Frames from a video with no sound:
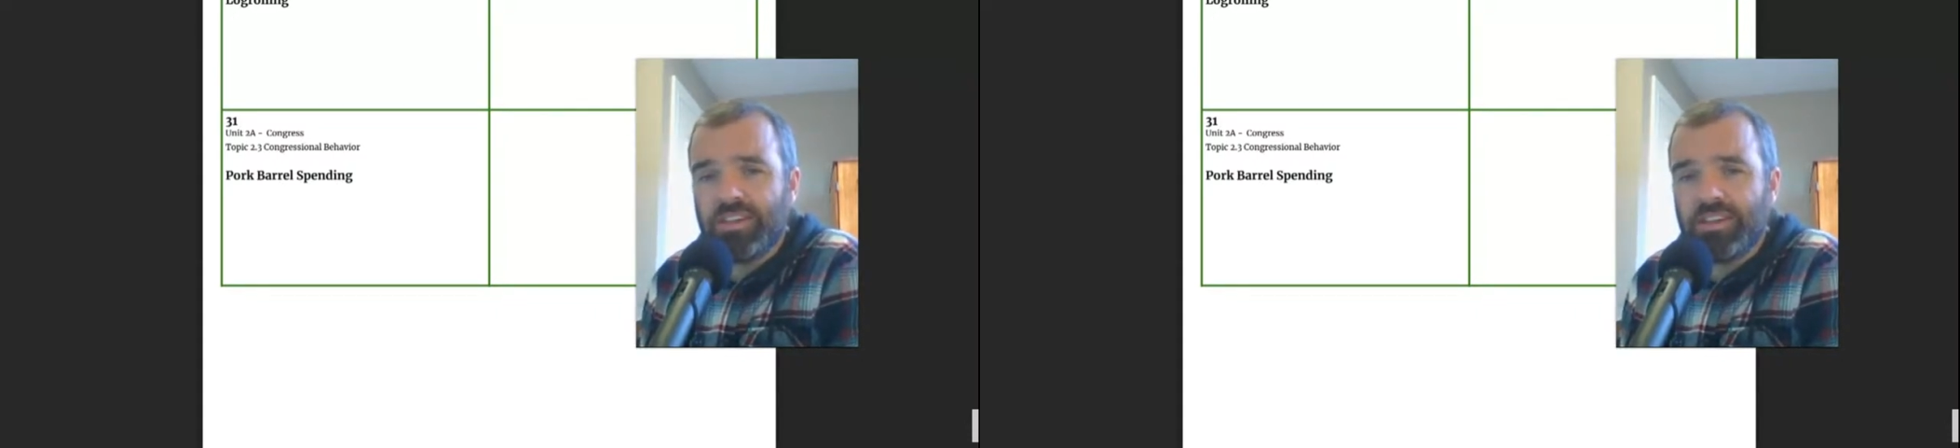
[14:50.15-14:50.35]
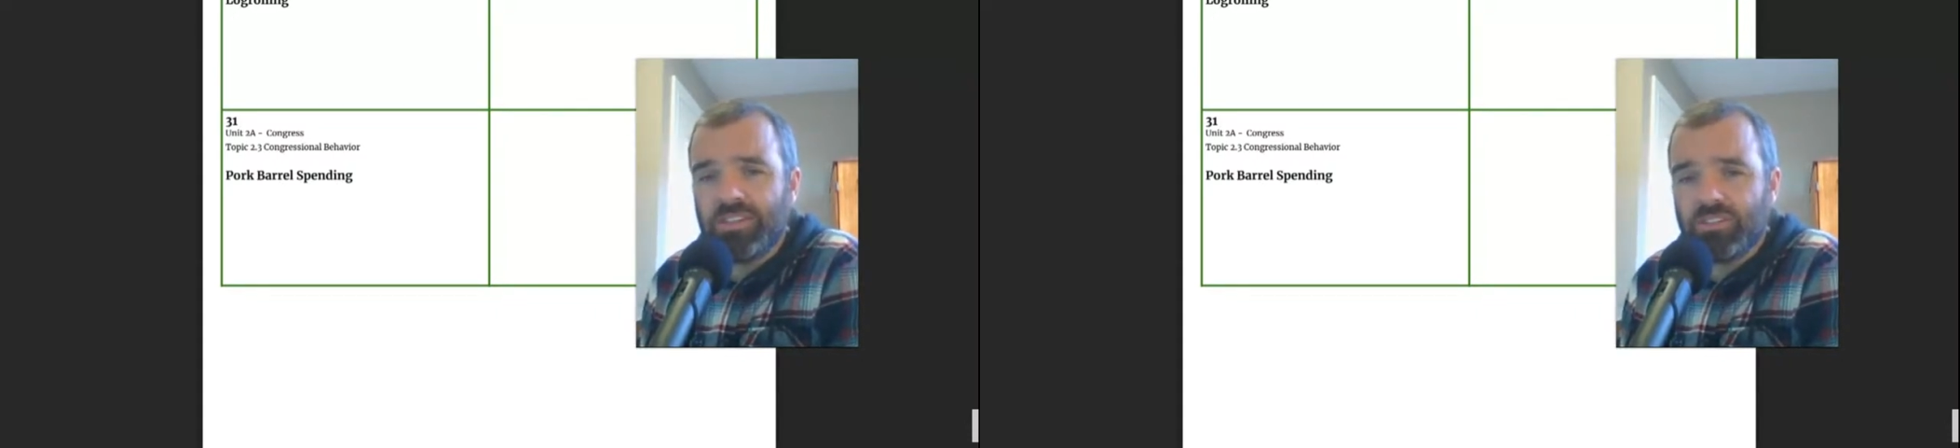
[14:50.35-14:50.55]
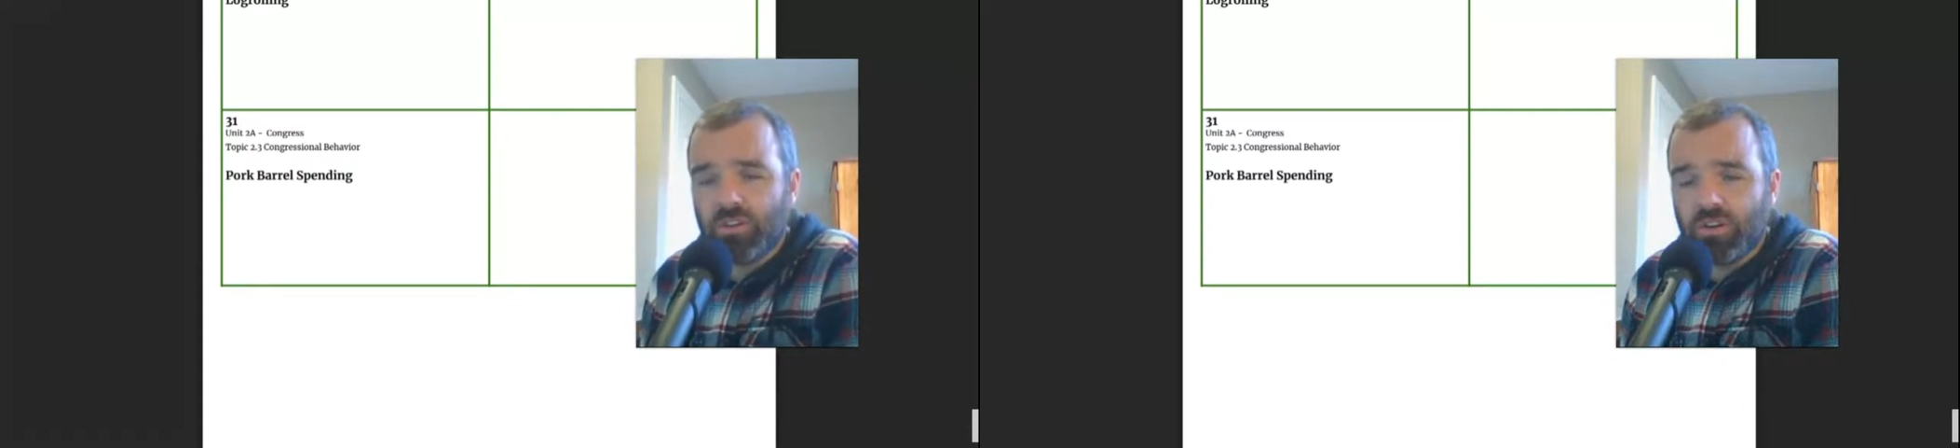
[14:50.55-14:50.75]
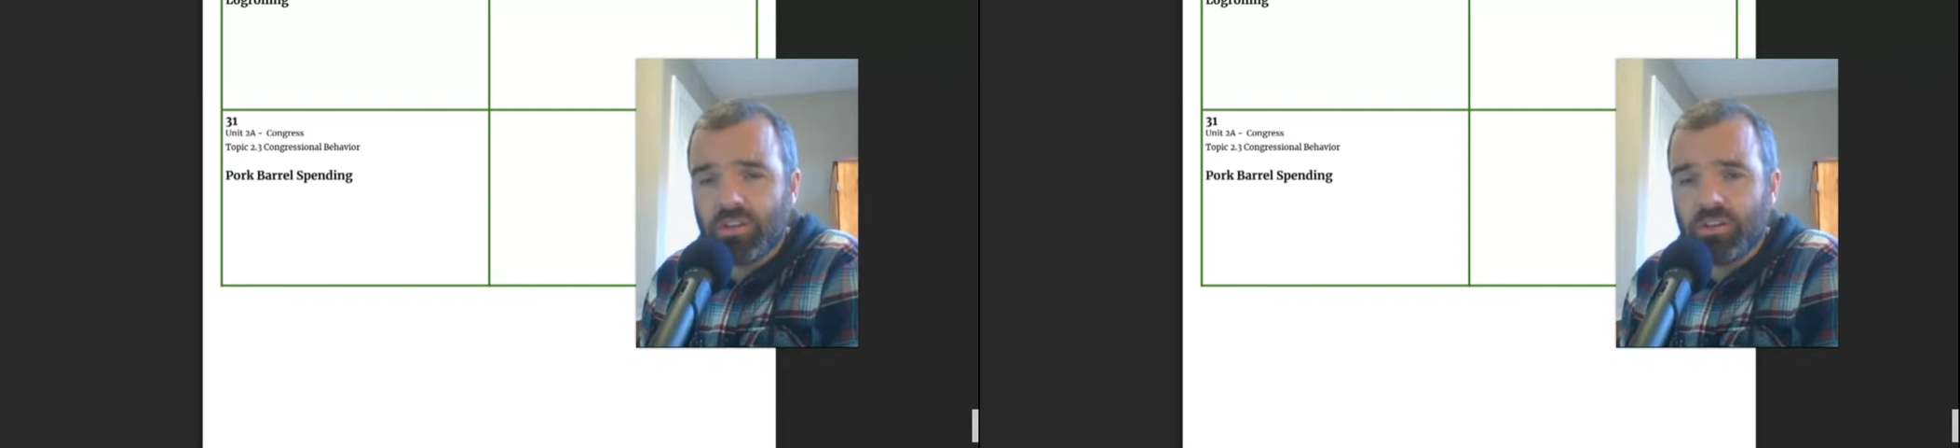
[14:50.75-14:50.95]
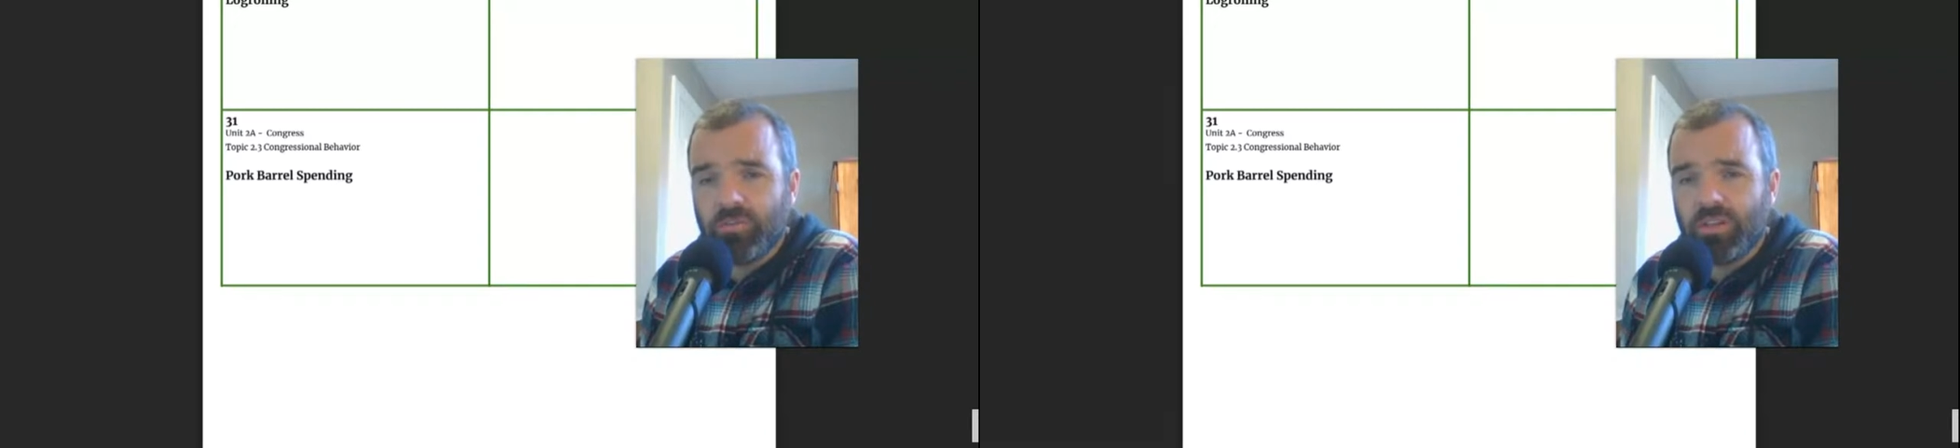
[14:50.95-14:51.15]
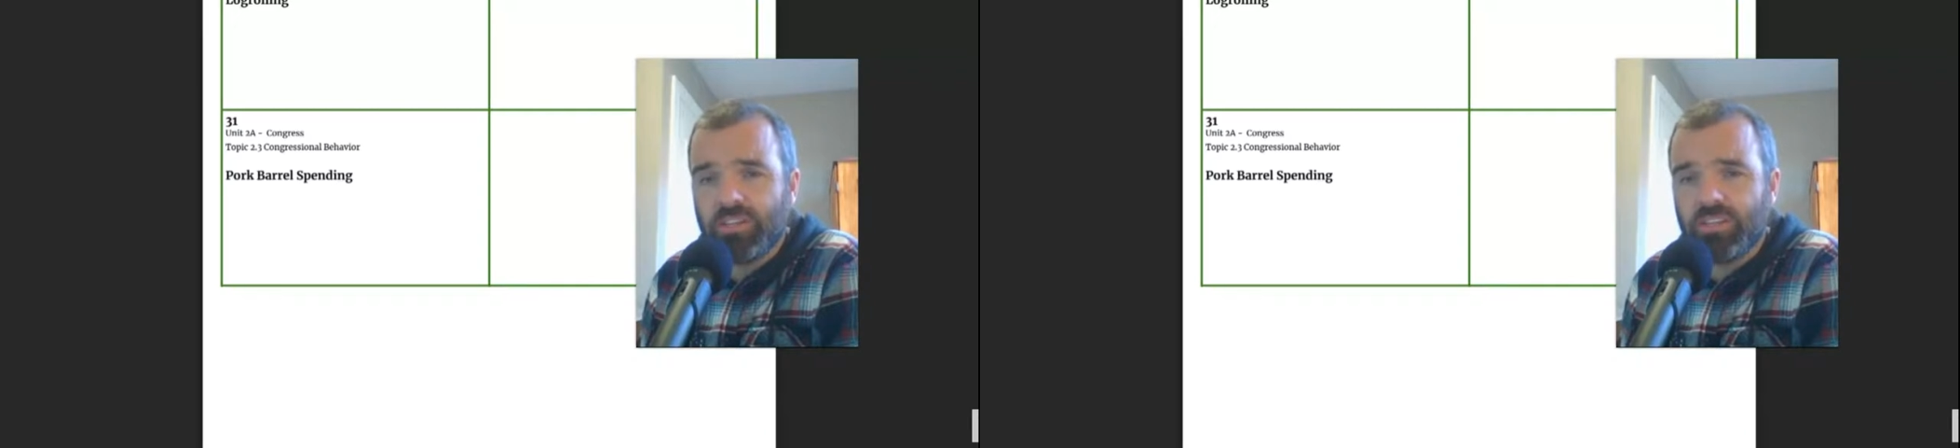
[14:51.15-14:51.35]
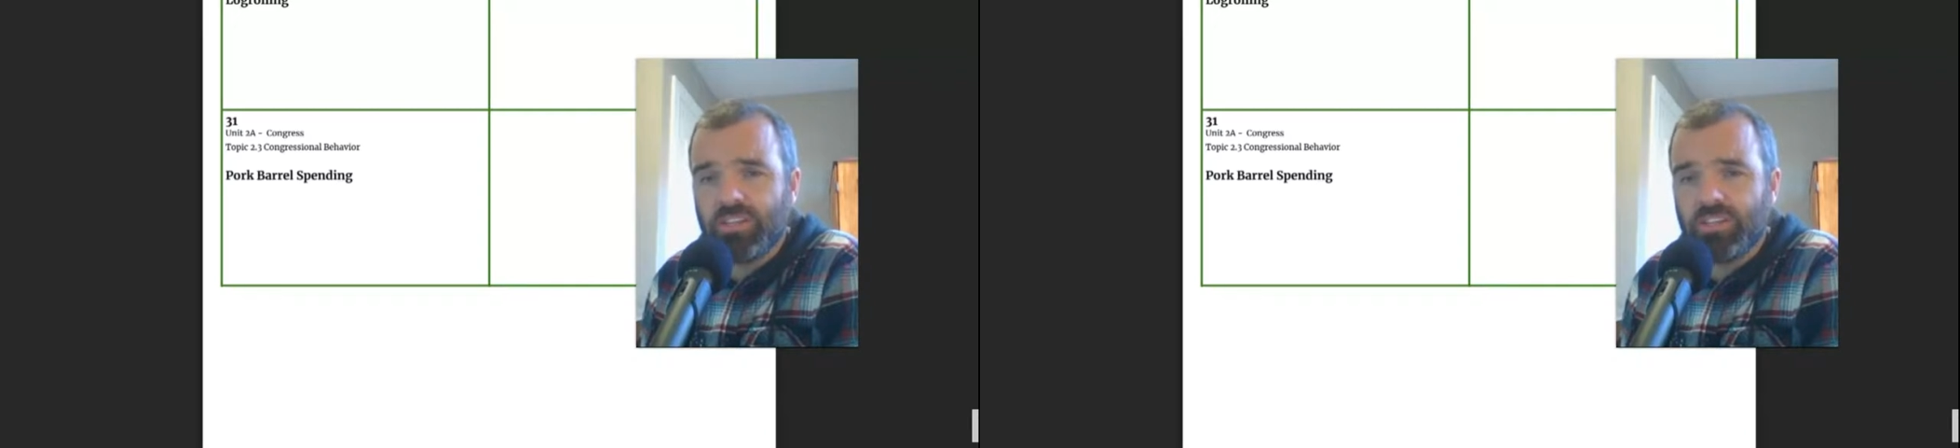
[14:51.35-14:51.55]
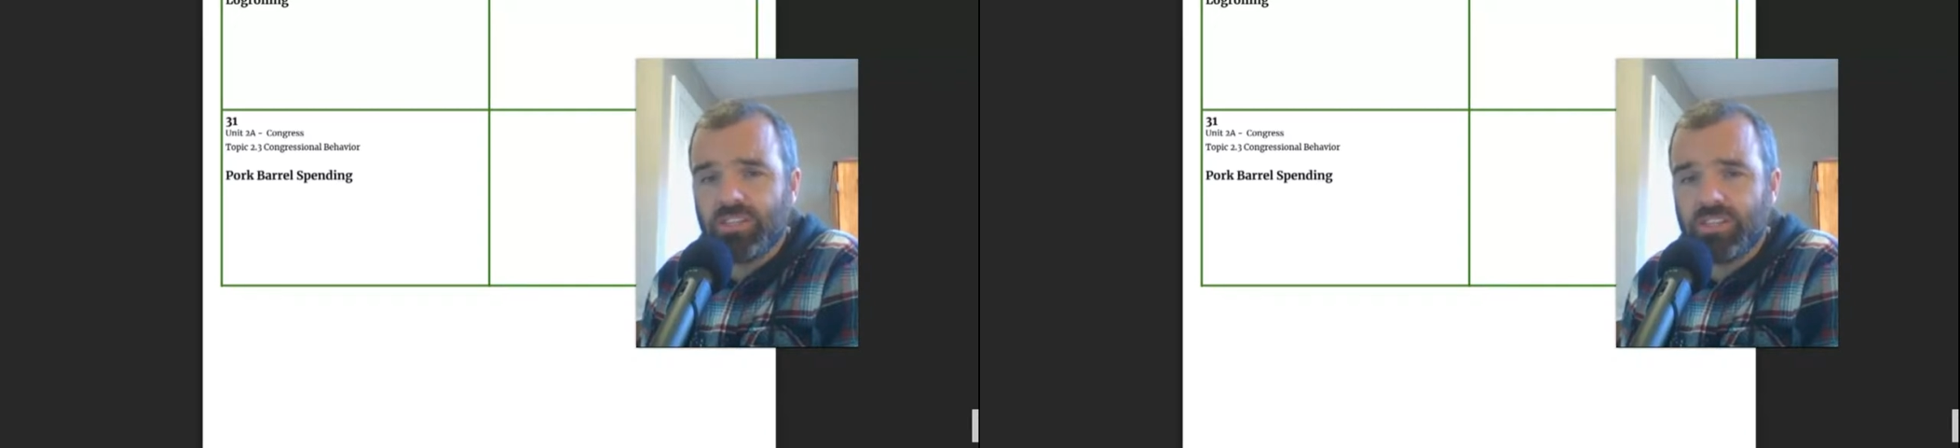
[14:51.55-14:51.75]
inserted into
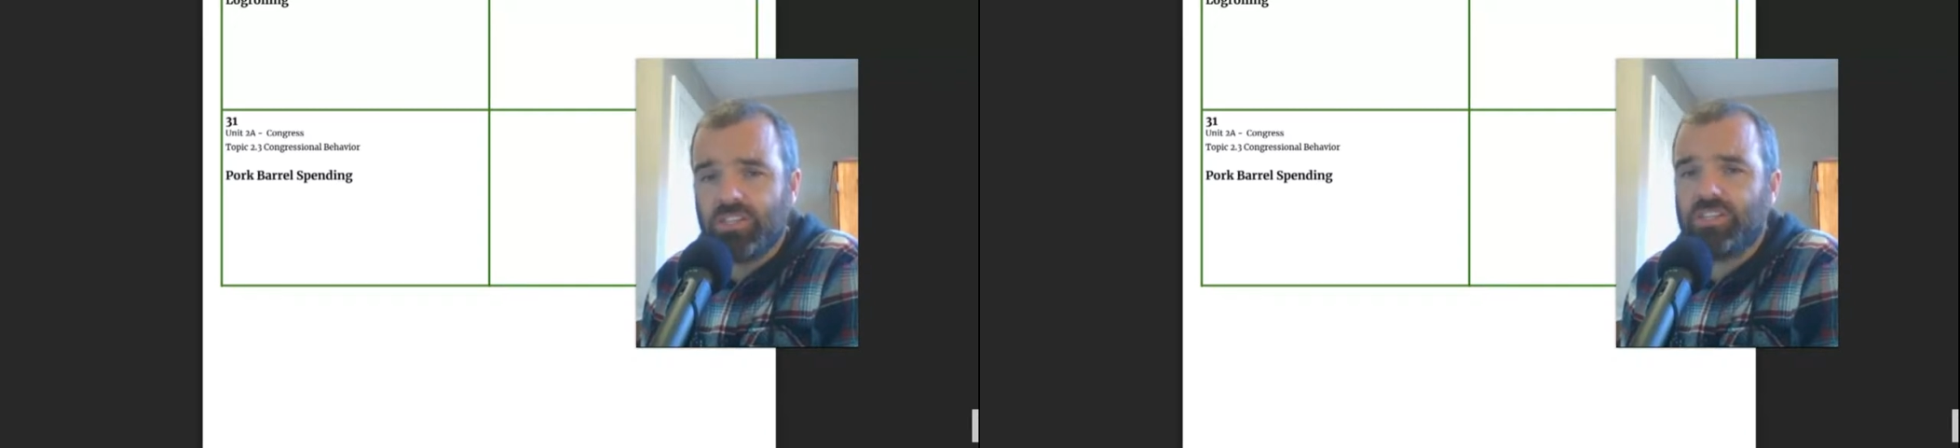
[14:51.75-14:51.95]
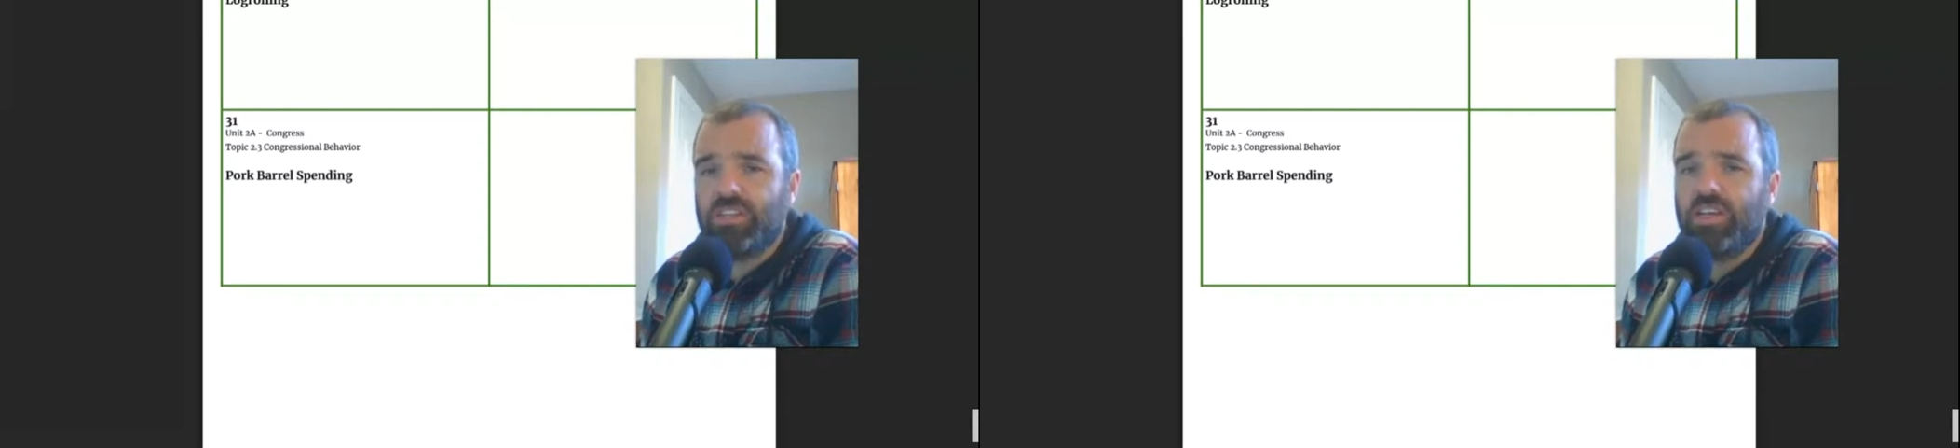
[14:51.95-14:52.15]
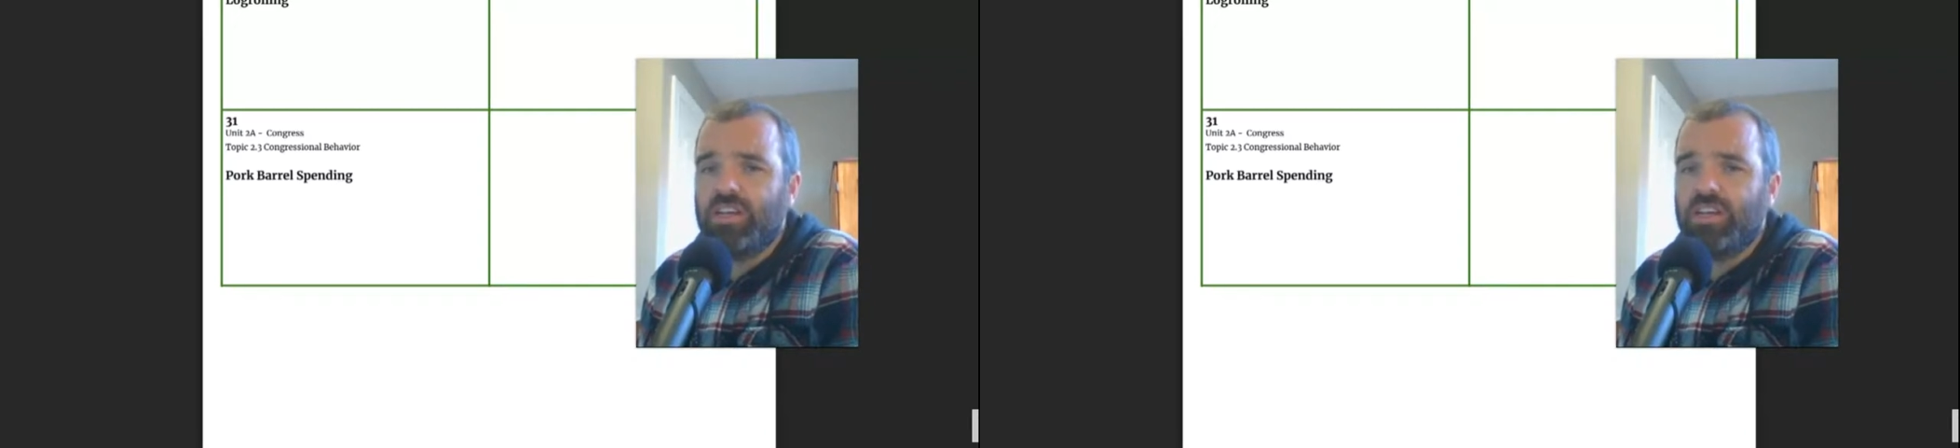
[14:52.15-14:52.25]
legislation.